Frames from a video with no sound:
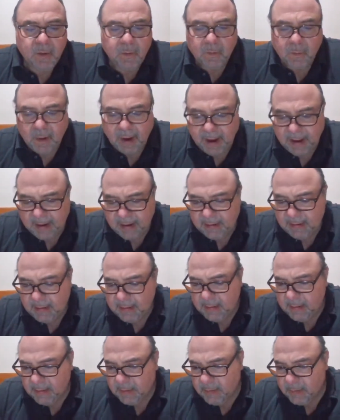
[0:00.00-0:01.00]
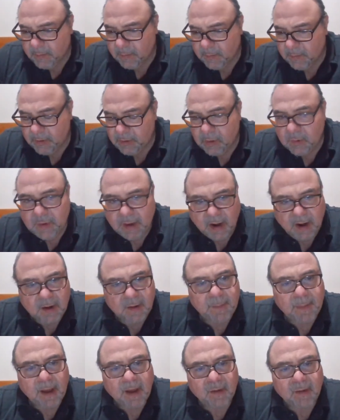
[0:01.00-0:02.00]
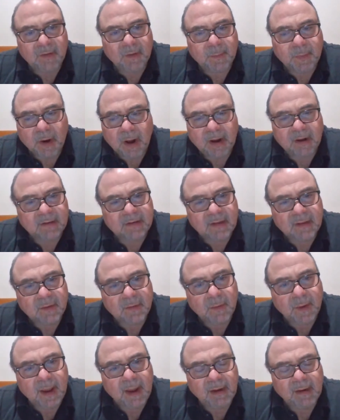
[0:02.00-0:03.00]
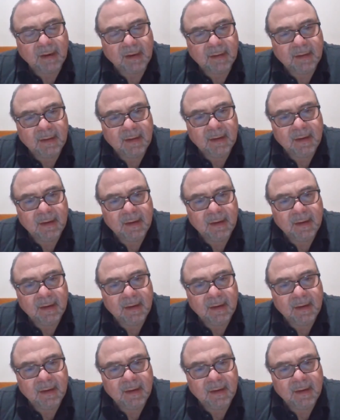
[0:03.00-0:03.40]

when you cared about the product in the ring.